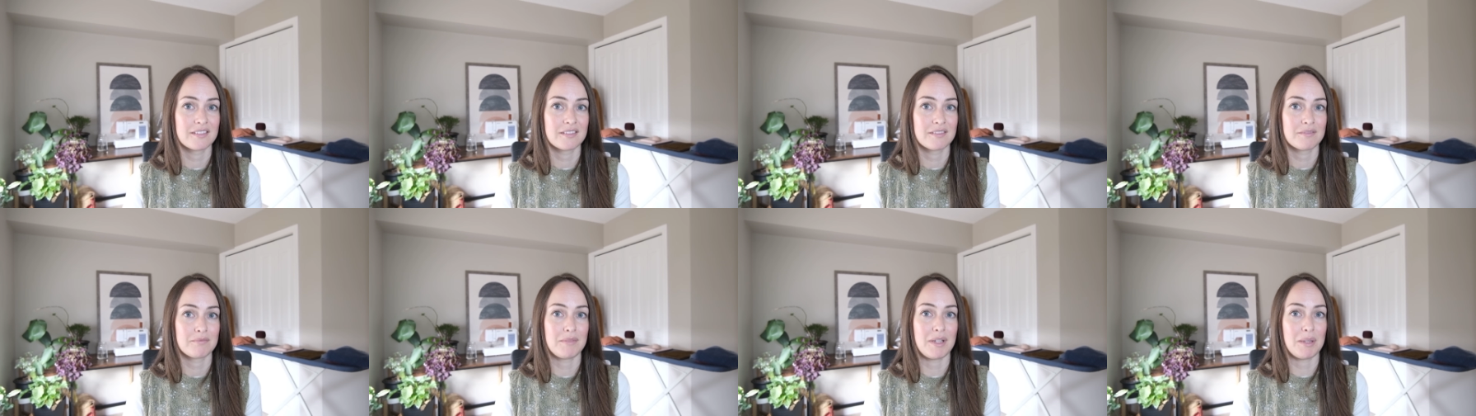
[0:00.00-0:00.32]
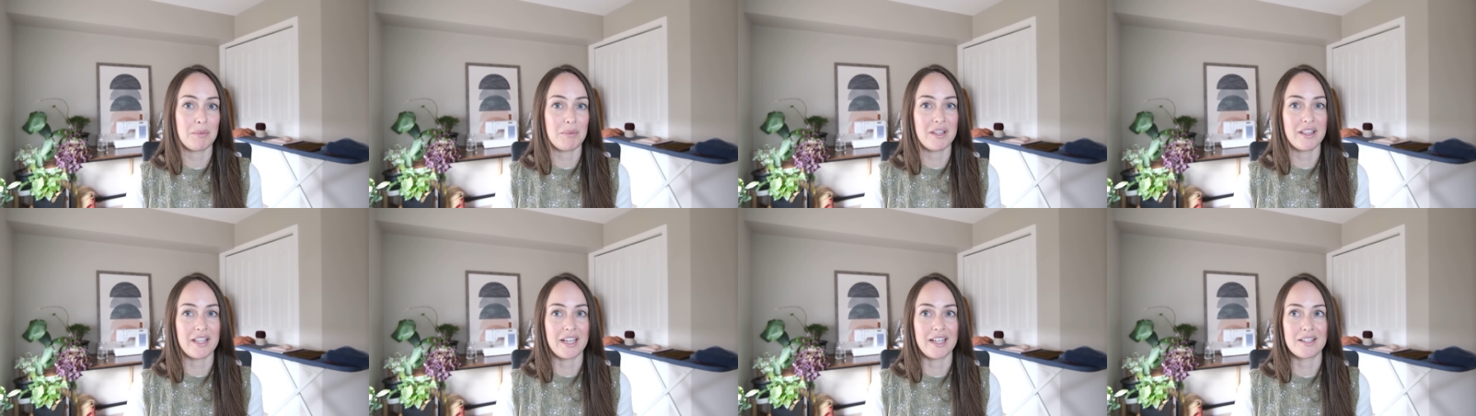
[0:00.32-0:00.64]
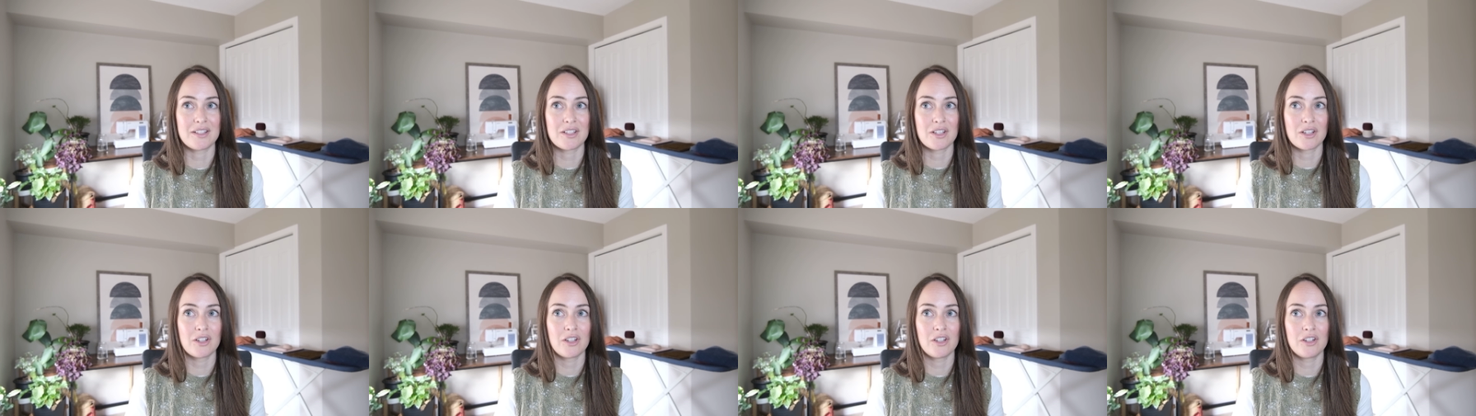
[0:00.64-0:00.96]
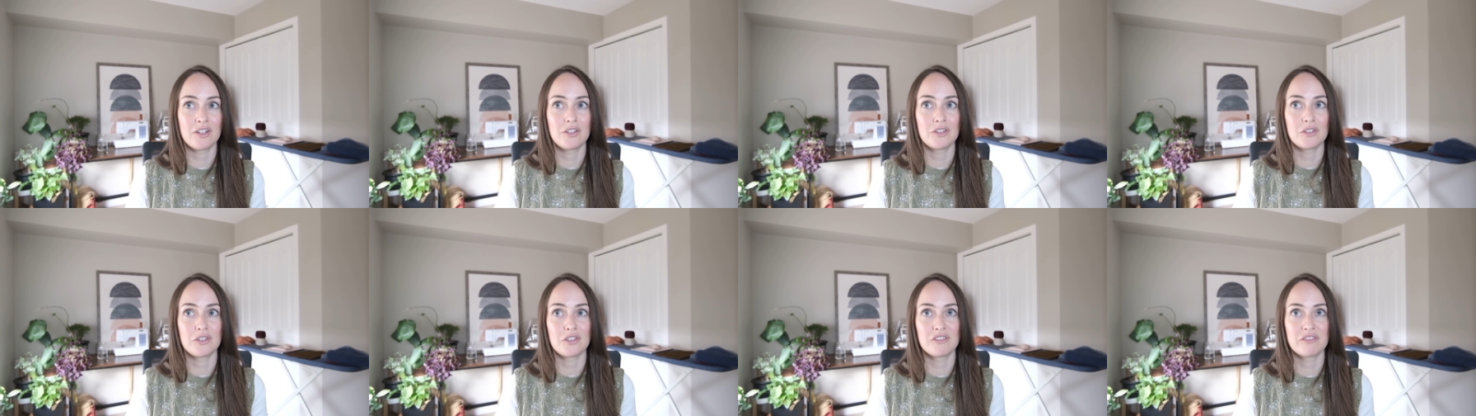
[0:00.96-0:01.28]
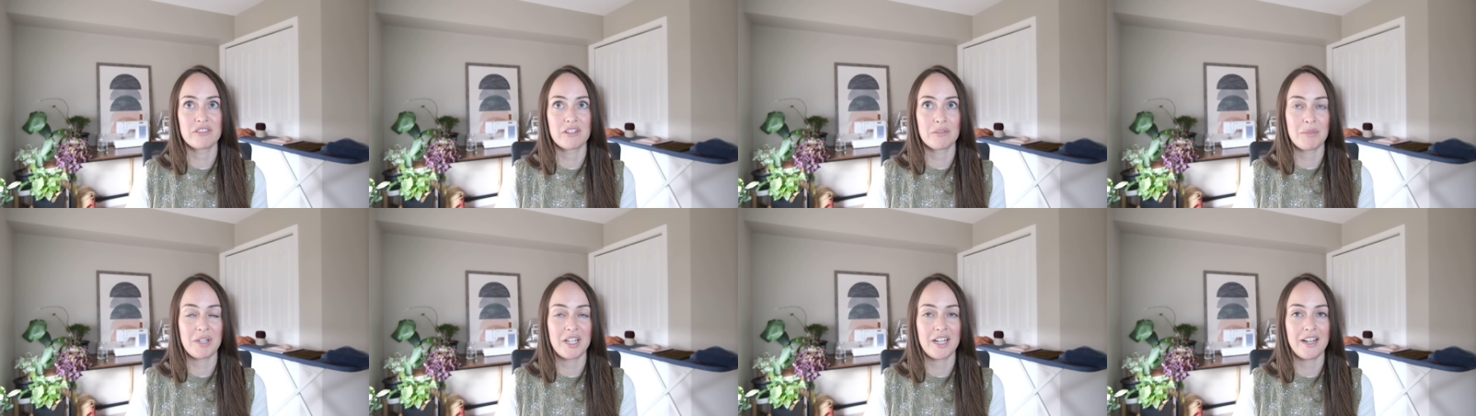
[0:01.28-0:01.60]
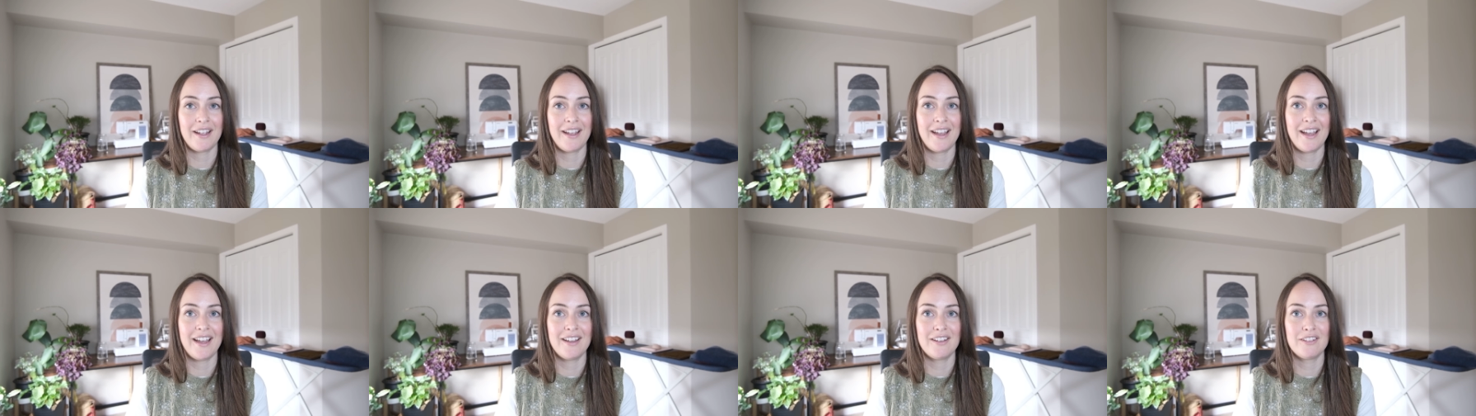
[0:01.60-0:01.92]
Maybe that's a good goal for me to
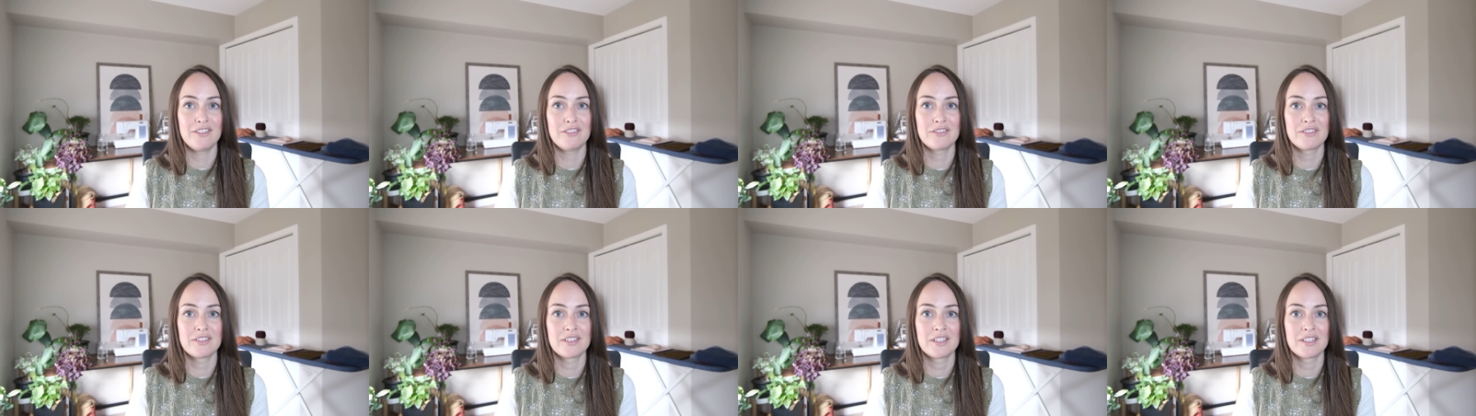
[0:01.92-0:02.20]
have,